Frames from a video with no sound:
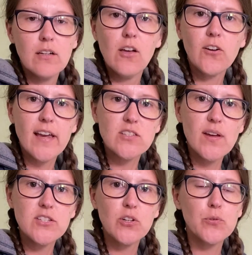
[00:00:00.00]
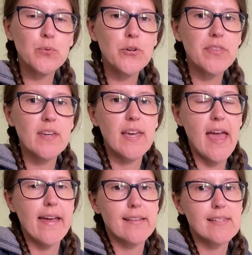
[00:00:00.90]
Okay, so I took Ruthie
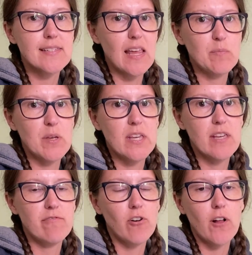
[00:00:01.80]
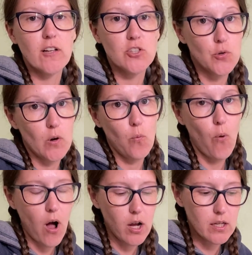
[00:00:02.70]
and Sammy for a short
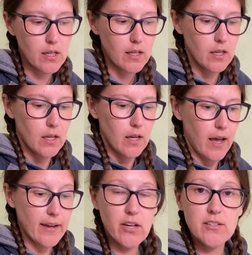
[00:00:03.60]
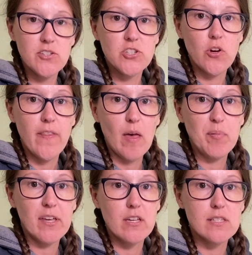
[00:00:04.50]
walk. I couldn't show that
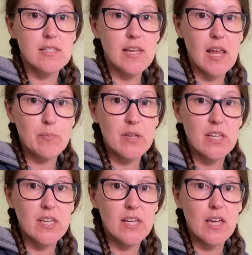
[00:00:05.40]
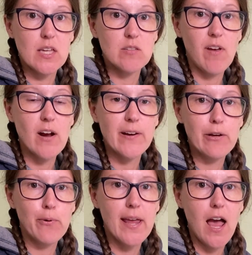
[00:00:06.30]
because Sammy is very
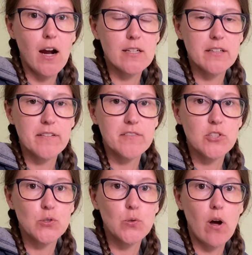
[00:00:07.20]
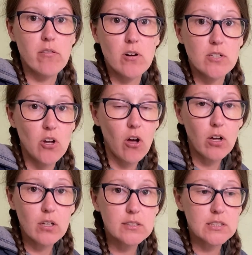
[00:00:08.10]
reactive to other
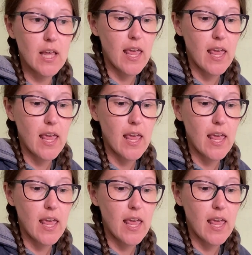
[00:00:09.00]
dogs,